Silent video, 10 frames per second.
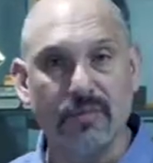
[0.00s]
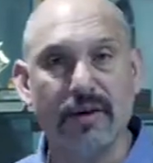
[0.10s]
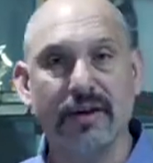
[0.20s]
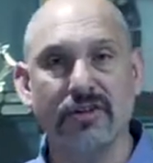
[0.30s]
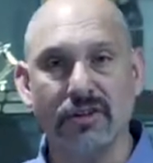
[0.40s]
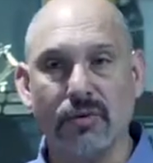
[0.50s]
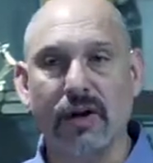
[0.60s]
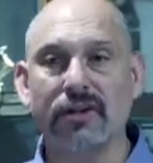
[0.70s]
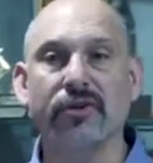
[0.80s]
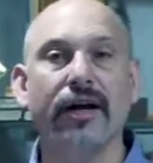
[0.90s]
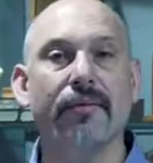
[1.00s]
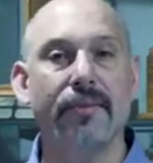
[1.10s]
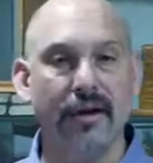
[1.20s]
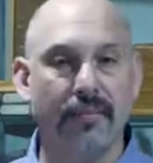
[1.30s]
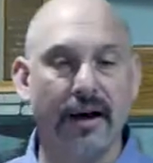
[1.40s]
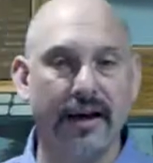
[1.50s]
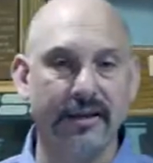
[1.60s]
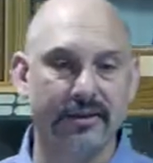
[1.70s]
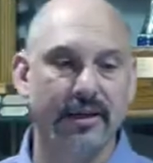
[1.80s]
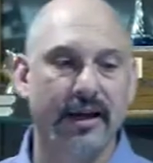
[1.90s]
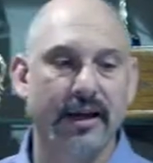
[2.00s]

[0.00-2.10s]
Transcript: because you want to try to minimize